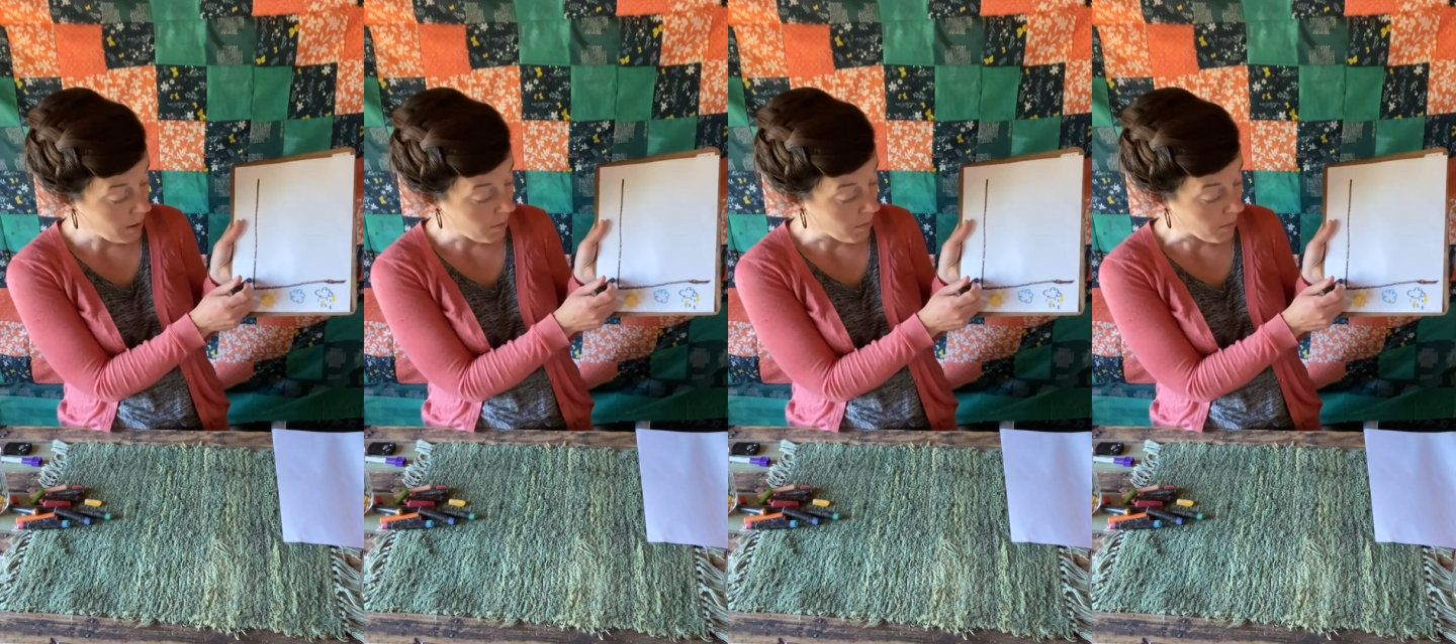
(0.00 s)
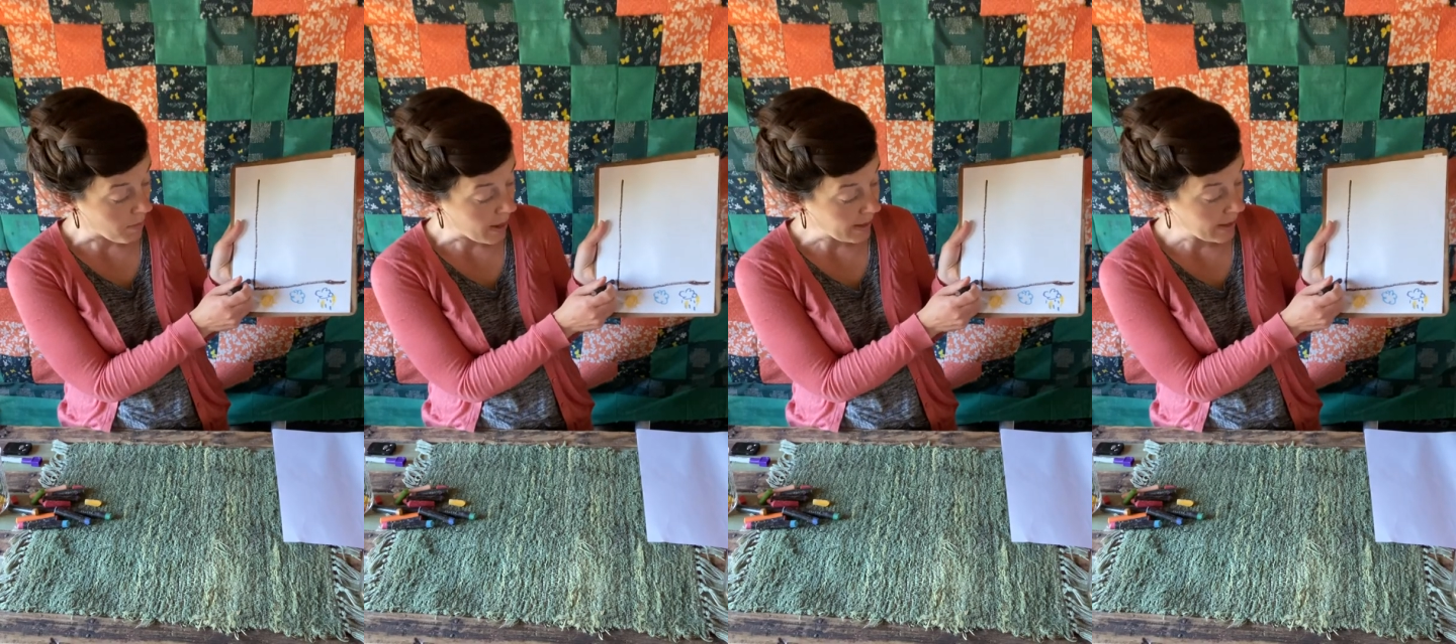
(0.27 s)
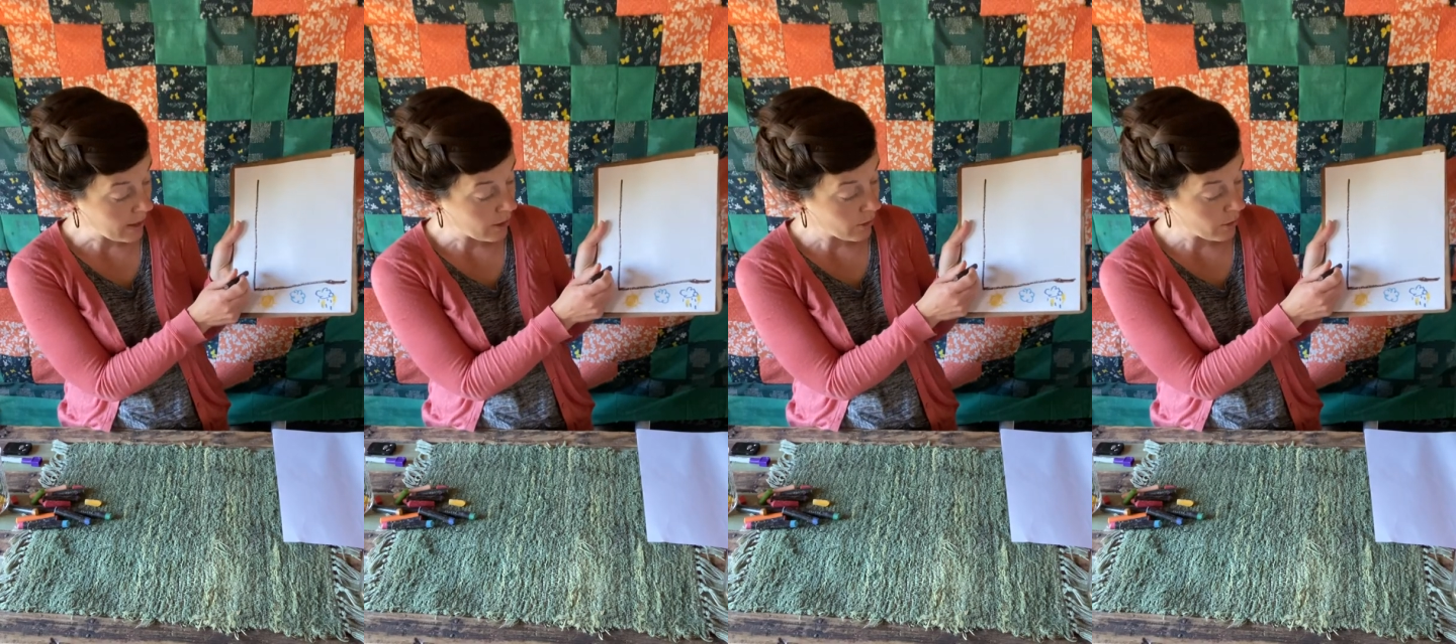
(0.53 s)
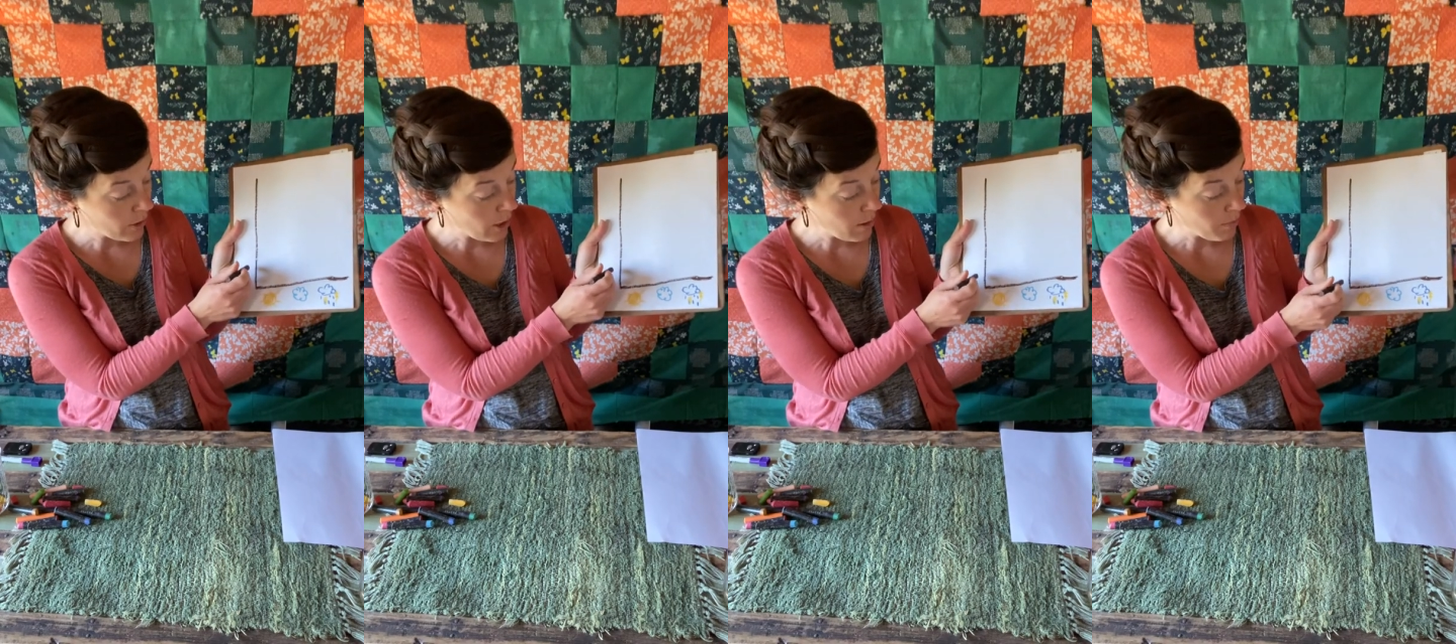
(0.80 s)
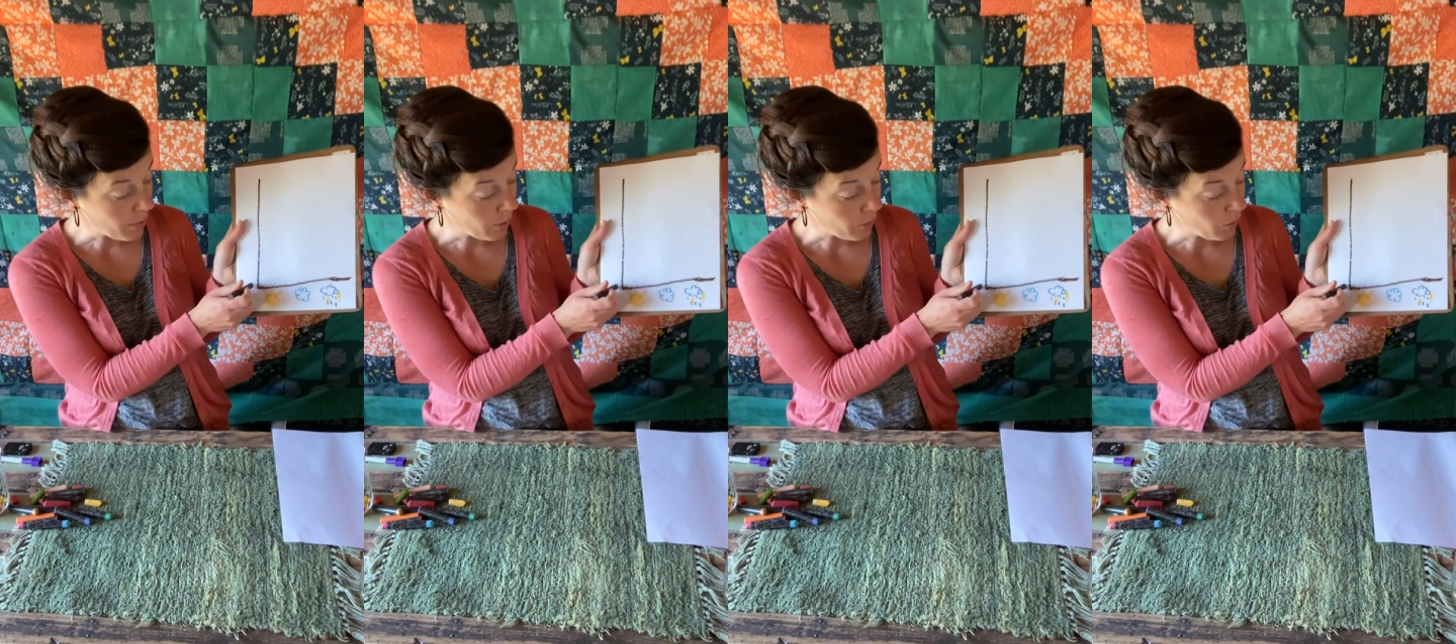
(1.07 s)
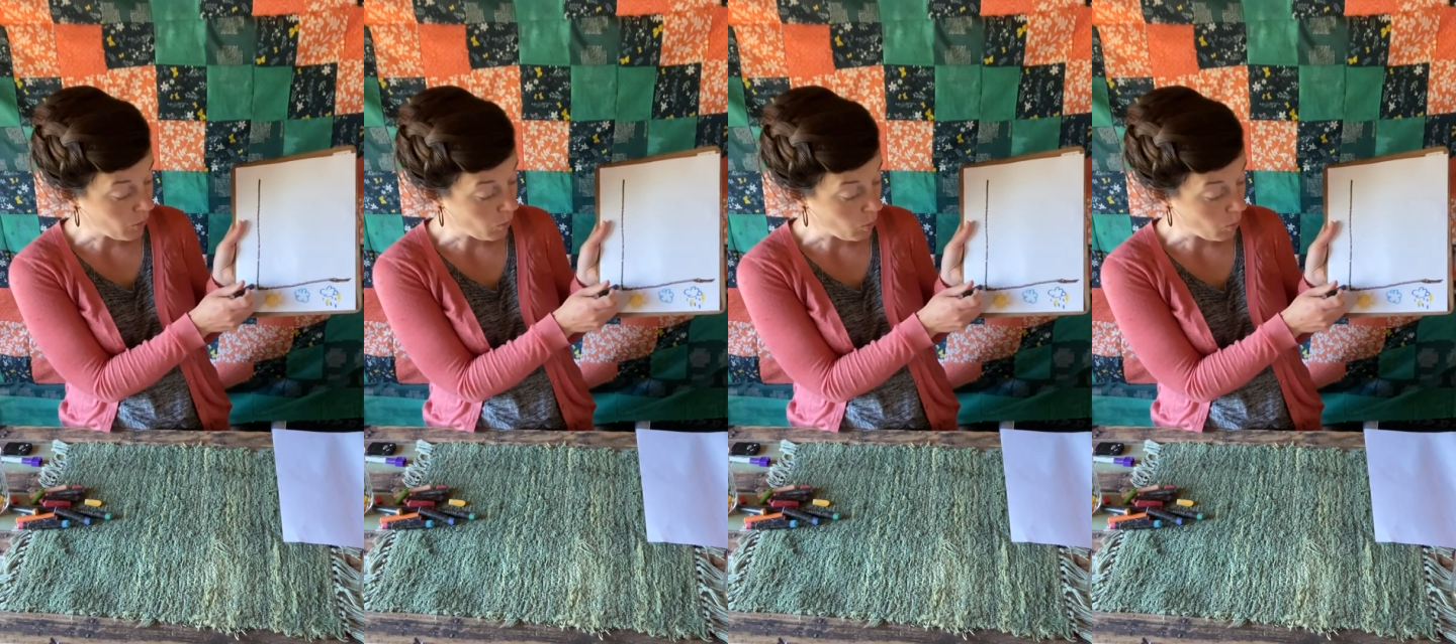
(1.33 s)
making your
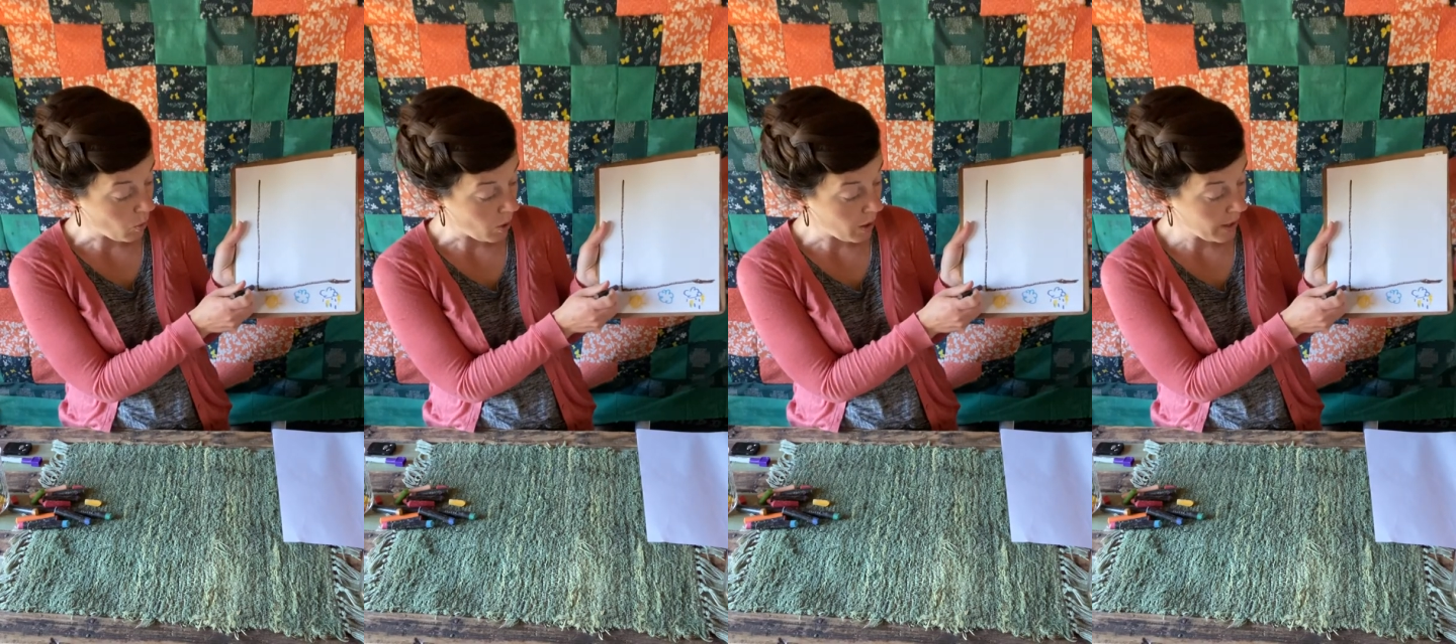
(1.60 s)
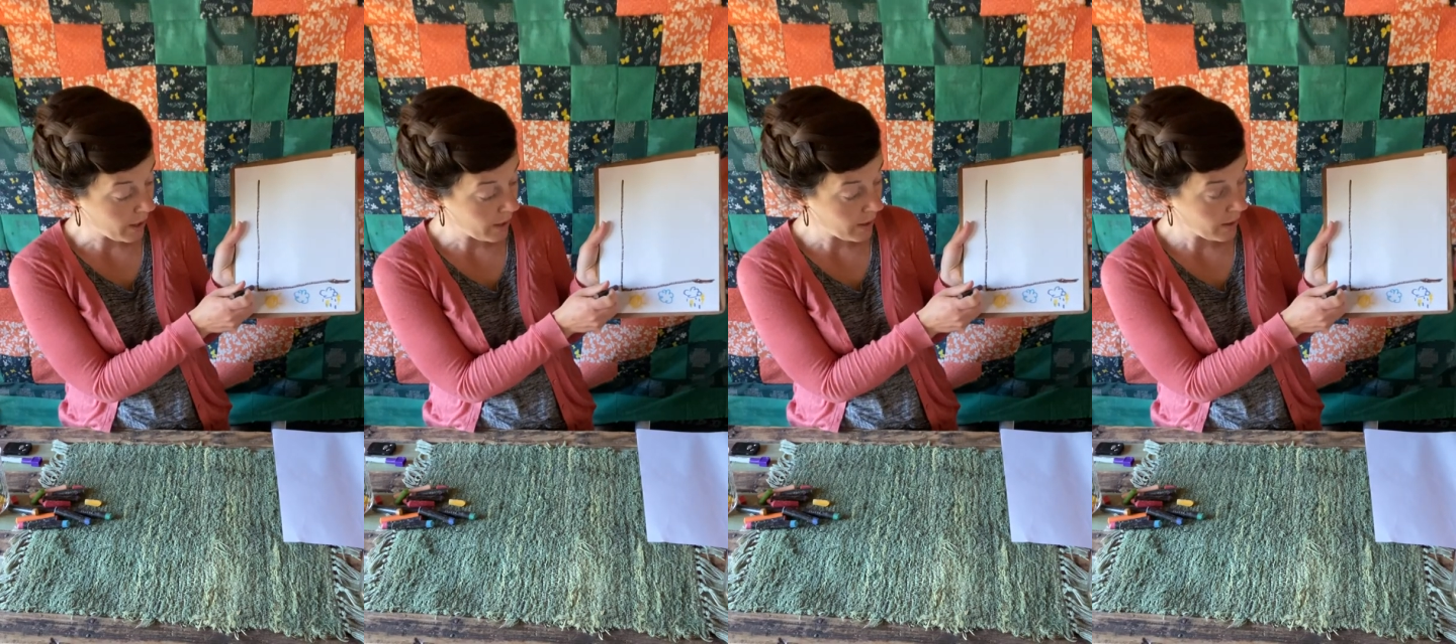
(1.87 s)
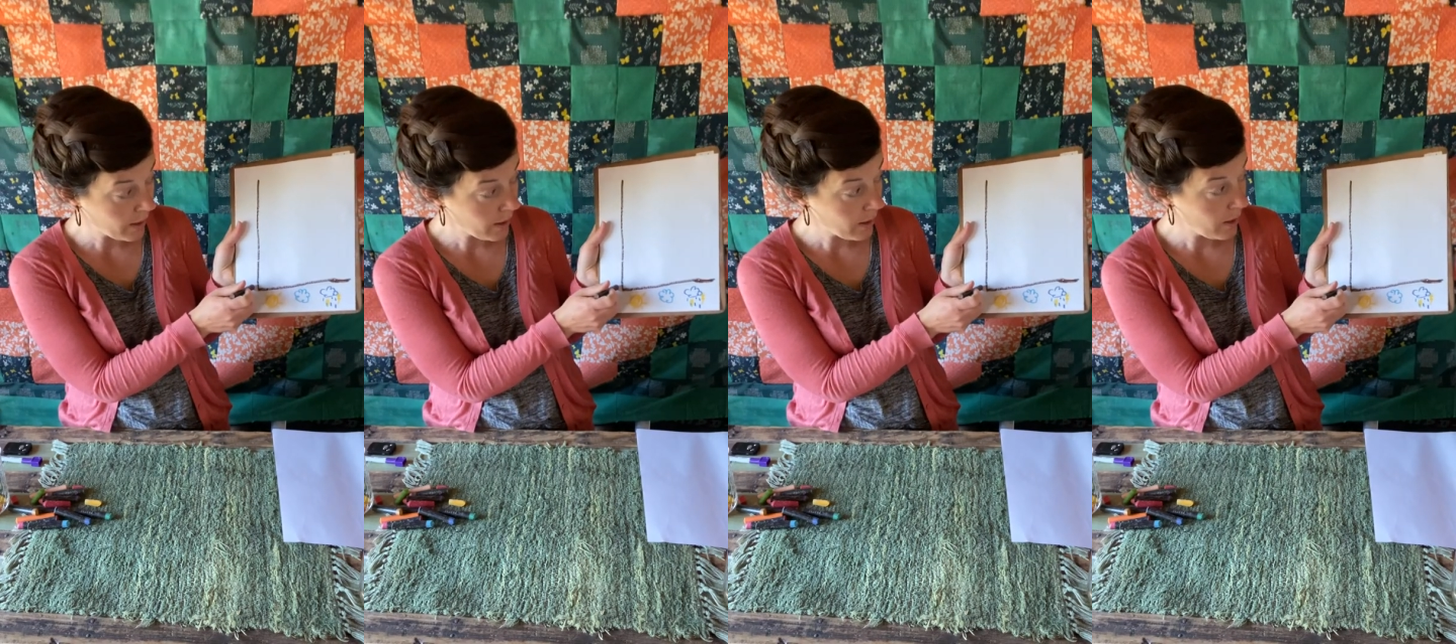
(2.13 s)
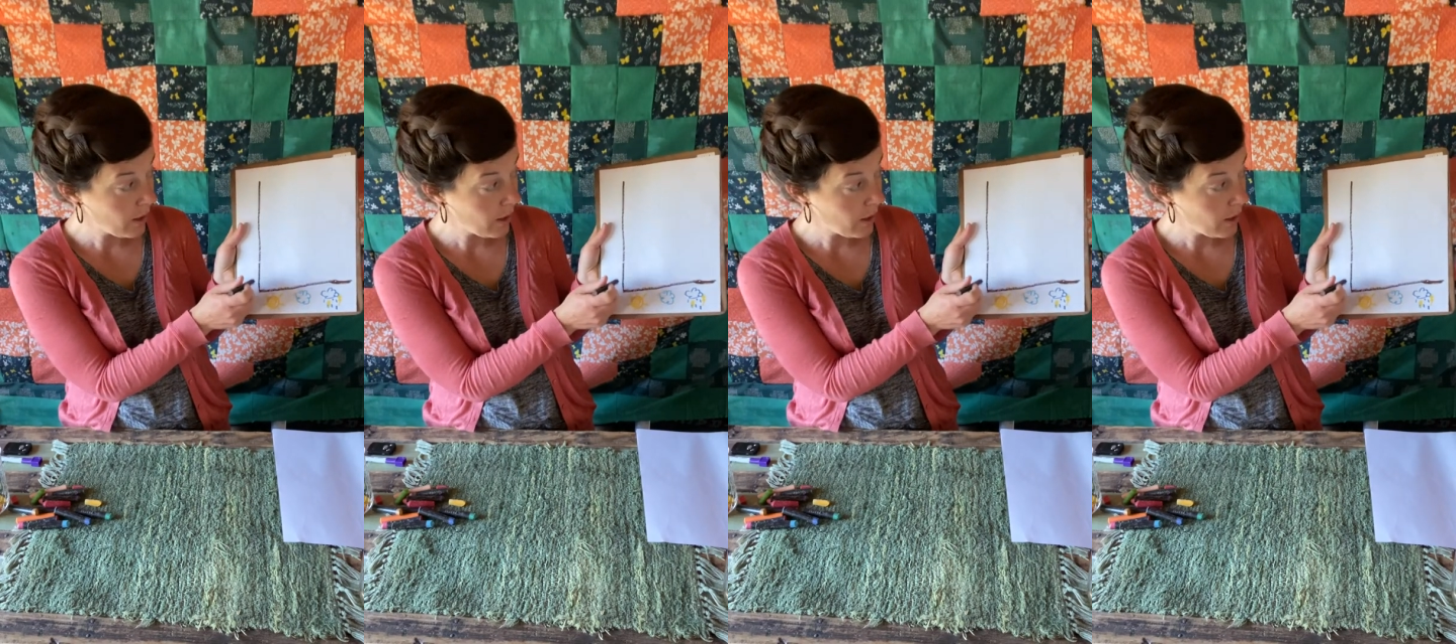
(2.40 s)
numbers 1